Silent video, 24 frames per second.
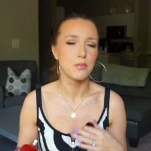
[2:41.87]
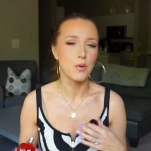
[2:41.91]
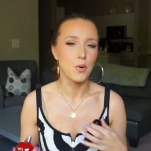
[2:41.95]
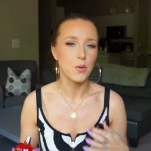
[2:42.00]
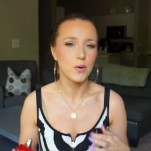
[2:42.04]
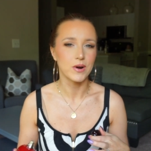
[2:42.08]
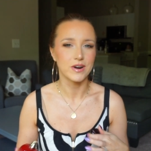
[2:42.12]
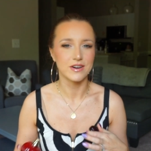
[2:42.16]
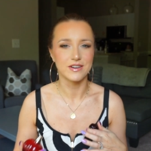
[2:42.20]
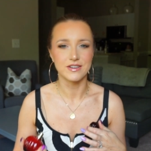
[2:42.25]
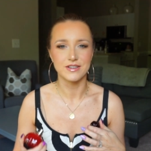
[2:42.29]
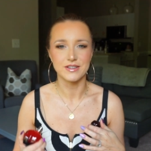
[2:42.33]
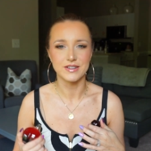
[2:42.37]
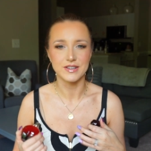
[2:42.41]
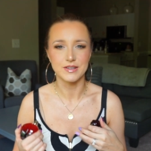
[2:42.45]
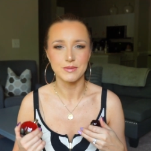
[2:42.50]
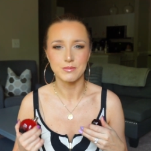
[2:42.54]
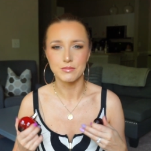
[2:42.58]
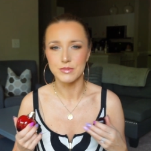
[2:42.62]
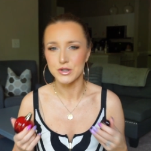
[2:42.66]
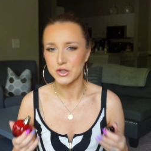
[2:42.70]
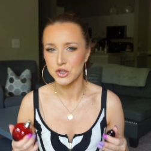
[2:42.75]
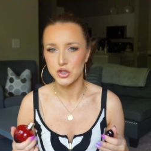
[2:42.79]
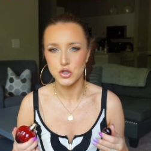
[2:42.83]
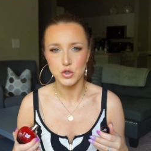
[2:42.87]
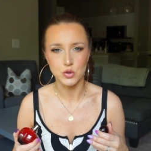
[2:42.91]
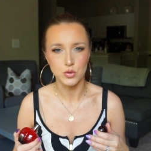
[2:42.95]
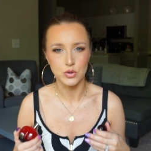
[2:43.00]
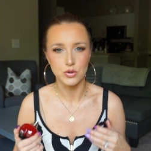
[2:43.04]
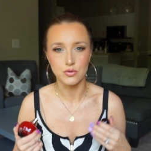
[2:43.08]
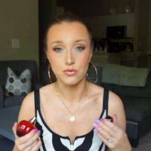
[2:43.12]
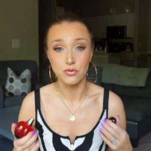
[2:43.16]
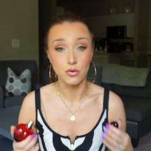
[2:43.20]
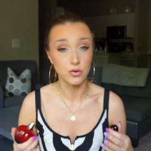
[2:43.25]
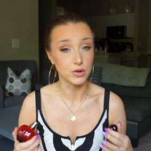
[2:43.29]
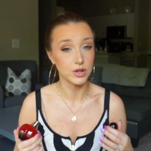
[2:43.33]
more a mature
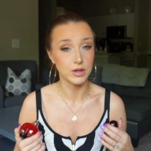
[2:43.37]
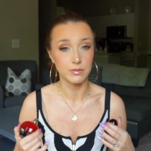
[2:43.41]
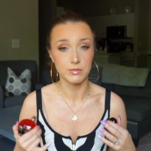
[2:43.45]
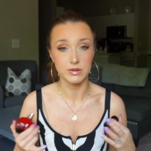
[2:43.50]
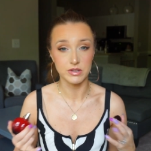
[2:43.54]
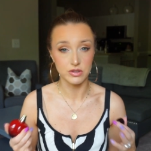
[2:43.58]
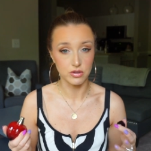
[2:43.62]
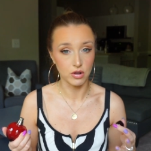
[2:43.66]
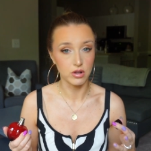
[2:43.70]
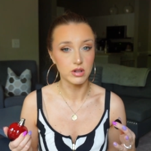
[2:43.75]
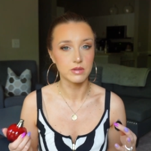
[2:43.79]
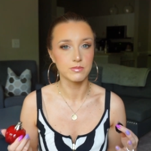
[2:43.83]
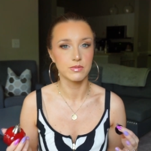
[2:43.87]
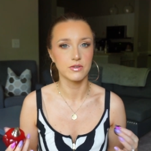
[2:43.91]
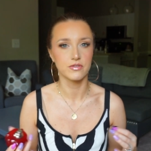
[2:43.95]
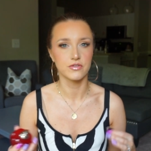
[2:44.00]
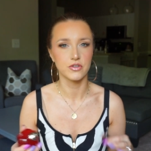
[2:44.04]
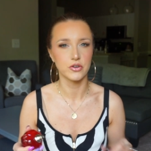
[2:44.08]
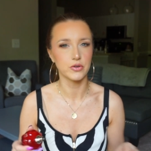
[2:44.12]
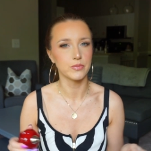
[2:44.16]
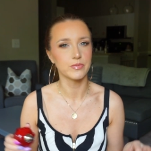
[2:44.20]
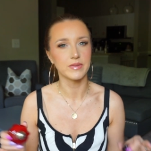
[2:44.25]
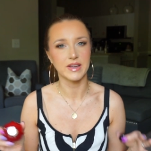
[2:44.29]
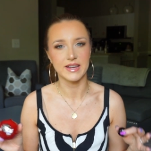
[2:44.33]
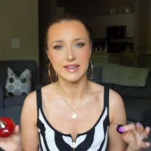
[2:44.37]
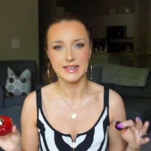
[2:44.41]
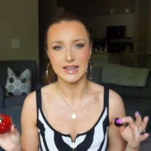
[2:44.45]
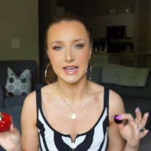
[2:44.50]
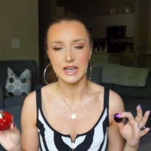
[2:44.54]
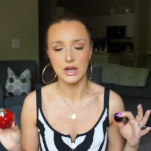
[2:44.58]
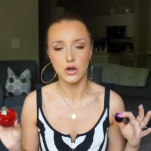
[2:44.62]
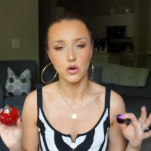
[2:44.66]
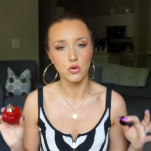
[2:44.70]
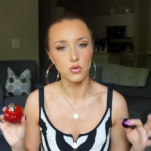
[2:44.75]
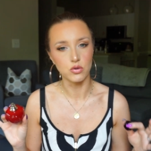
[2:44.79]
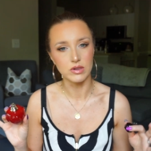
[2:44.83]
grown-up adult perfume, not
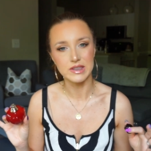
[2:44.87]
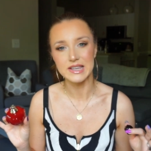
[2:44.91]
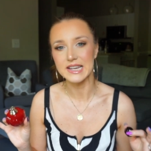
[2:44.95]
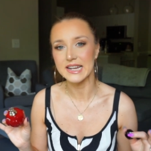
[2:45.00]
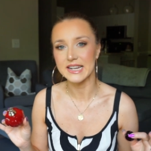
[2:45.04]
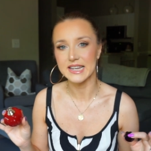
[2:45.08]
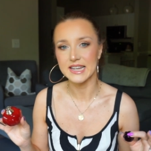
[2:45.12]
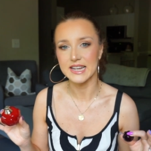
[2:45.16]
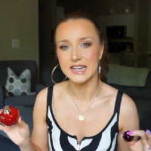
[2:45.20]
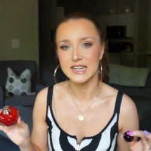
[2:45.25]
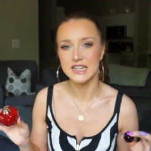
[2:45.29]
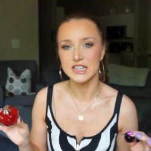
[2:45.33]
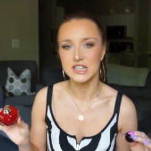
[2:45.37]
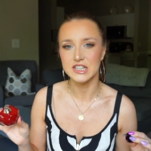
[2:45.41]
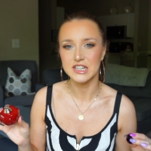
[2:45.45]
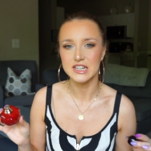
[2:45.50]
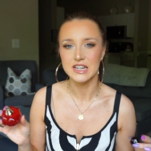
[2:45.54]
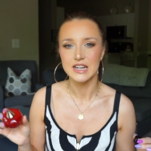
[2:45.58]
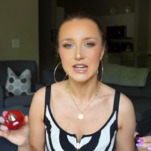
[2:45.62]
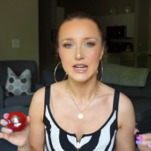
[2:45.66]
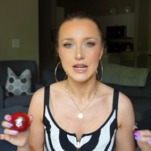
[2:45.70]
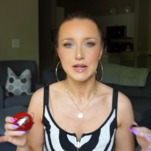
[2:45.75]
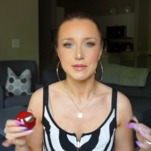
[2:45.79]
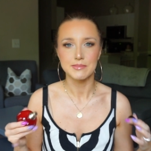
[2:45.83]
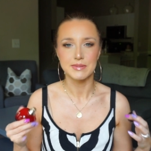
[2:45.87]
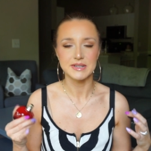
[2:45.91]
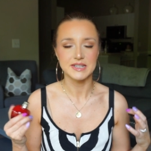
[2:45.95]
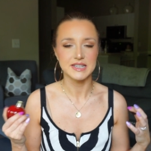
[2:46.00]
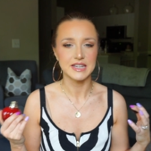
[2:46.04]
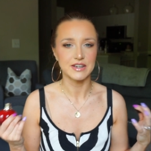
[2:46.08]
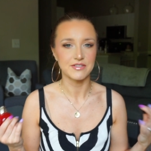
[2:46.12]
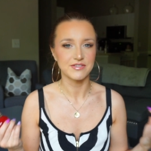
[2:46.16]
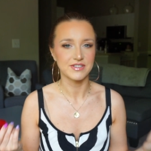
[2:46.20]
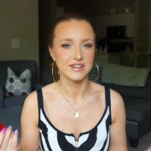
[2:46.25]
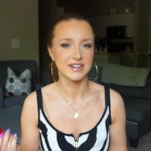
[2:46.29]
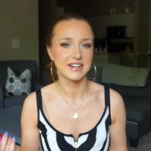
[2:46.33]
like old lady-ish, but
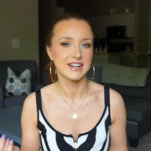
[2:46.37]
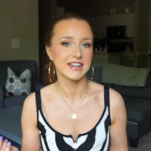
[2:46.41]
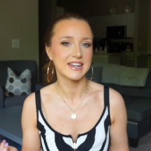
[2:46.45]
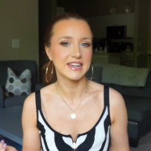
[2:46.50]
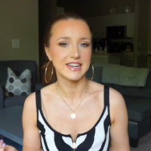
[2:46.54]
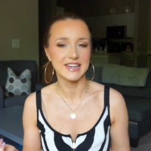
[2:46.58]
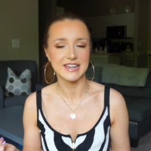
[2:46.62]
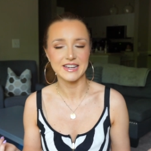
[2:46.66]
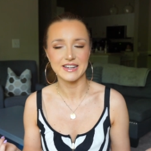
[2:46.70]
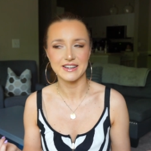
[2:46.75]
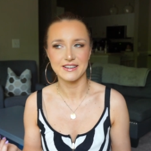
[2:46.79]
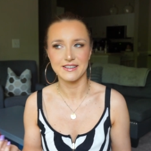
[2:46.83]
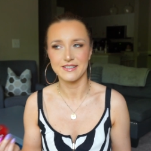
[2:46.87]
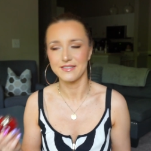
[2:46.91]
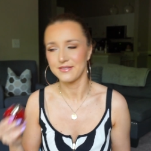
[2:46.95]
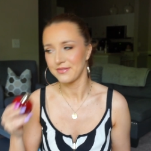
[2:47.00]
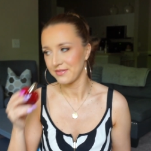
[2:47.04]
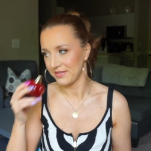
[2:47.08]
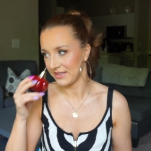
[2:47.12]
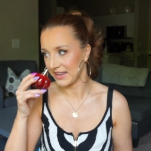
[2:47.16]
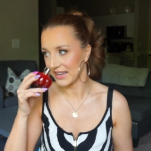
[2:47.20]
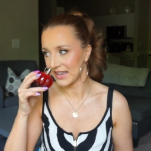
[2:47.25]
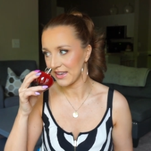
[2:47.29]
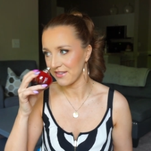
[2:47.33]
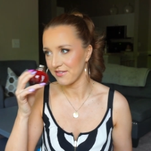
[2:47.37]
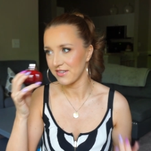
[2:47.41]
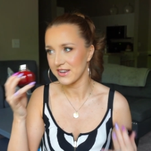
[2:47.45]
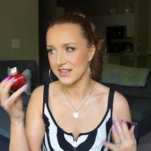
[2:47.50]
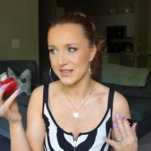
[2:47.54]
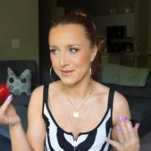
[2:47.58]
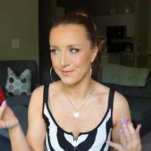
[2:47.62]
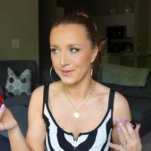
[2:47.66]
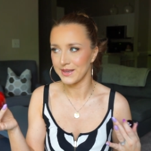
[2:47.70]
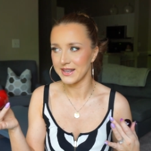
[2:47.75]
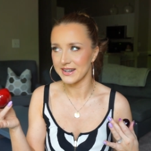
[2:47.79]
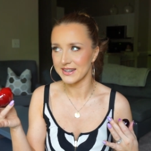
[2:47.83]
definitely like if I
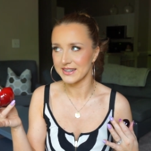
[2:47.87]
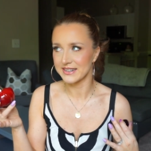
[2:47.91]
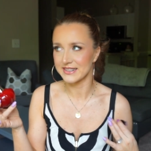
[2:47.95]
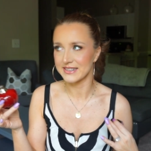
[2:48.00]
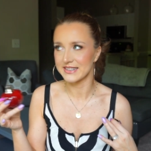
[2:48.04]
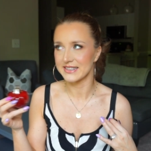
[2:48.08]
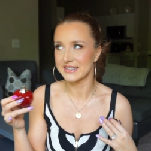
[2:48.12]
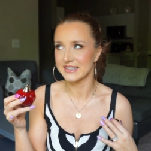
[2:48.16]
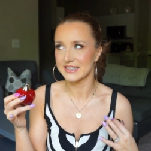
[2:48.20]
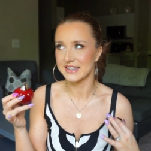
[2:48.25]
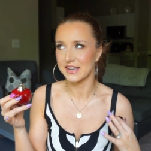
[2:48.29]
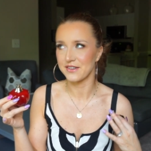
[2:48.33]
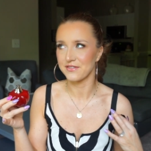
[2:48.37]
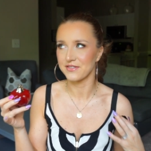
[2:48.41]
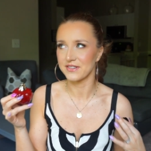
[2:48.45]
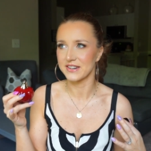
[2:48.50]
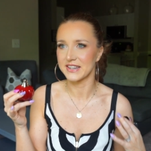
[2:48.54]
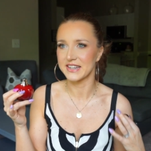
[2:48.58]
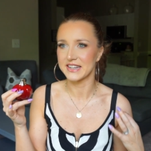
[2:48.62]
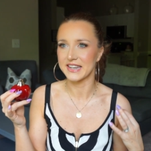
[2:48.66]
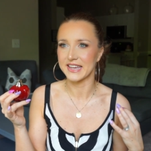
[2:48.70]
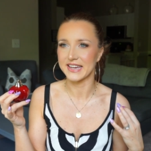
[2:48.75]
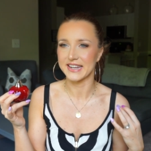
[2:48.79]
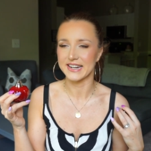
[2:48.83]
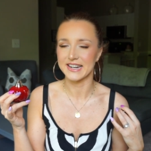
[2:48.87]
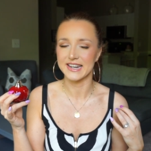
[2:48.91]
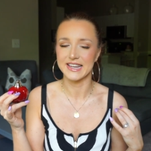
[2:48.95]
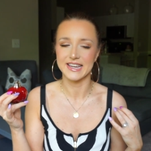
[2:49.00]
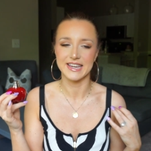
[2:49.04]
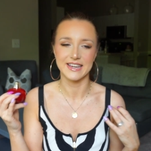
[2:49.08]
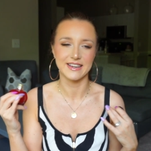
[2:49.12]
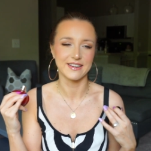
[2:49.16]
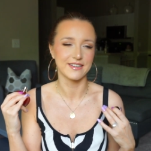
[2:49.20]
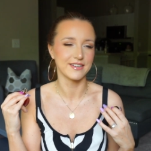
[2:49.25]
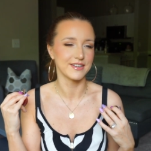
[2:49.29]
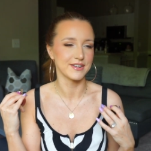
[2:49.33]
smell it, it's definitely not
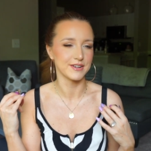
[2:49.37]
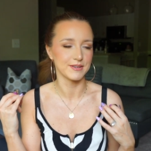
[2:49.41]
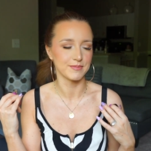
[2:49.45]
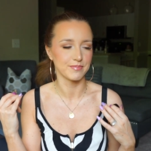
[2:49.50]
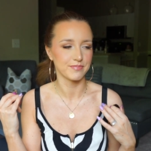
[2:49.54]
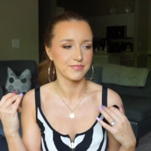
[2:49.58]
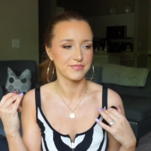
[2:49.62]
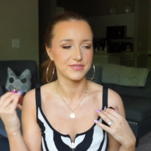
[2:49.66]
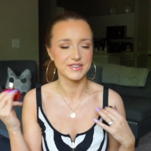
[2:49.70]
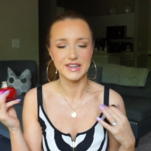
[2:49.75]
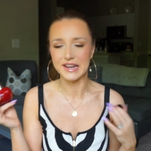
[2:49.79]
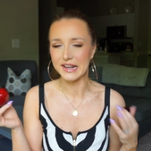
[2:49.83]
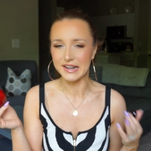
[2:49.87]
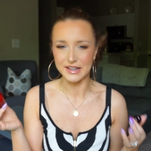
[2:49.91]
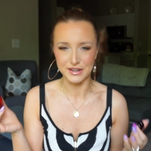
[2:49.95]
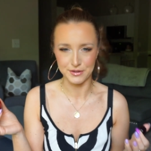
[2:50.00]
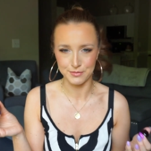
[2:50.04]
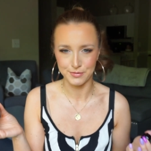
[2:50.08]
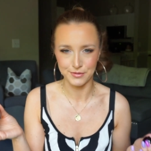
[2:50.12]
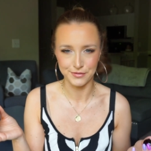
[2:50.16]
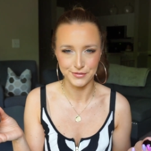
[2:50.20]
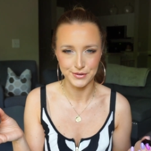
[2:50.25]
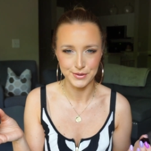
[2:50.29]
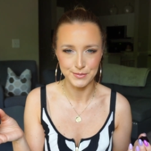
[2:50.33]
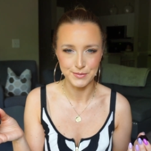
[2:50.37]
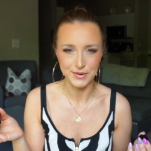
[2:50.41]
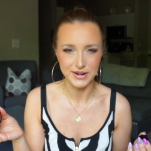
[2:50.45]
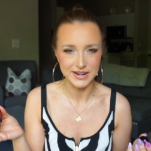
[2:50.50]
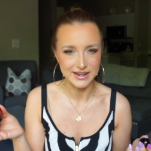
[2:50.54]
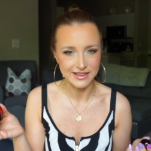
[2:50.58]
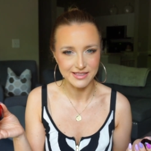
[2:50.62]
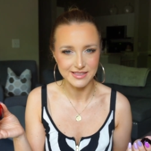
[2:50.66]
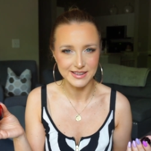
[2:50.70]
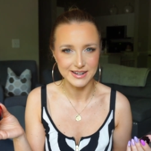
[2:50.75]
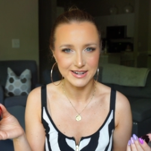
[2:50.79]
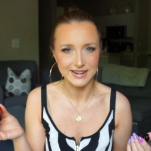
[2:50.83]
like teenage perfume or
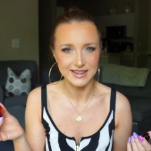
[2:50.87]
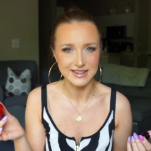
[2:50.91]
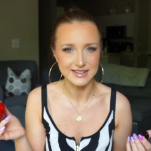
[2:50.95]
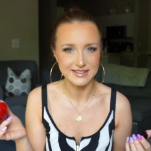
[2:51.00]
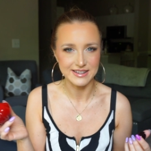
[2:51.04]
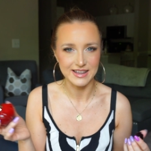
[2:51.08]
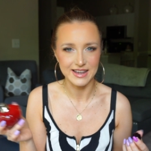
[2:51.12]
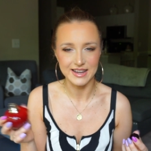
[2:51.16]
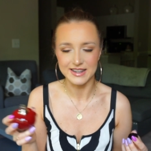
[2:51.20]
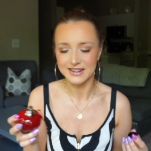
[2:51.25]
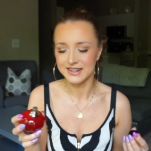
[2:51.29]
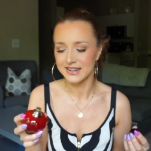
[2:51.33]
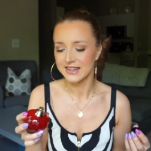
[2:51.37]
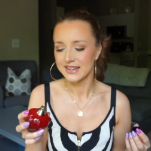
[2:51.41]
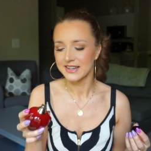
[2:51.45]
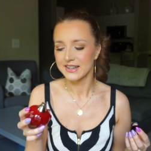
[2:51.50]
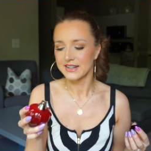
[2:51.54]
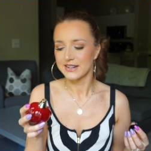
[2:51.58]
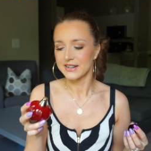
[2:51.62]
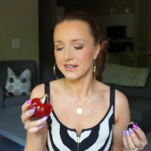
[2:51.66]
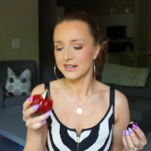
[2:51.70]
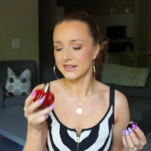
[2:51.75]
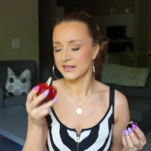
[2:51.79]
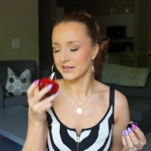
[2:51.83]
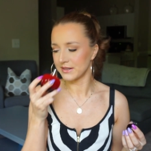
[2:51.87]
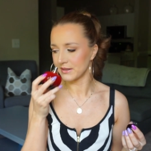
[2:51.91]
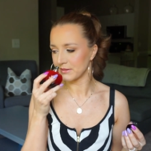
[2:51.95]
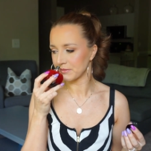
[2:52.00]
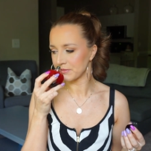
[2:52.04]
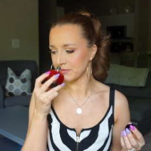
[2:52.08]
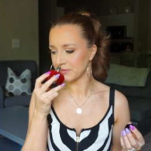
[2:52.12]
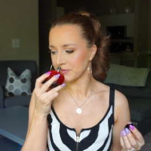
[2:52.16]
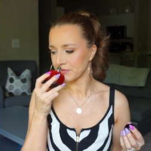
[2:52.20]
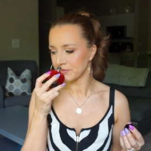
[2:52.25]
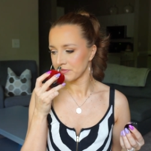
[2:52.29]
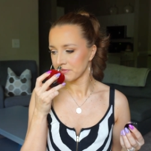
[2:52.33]
anything like that.
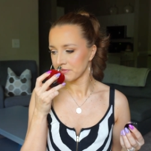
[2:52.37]
Um,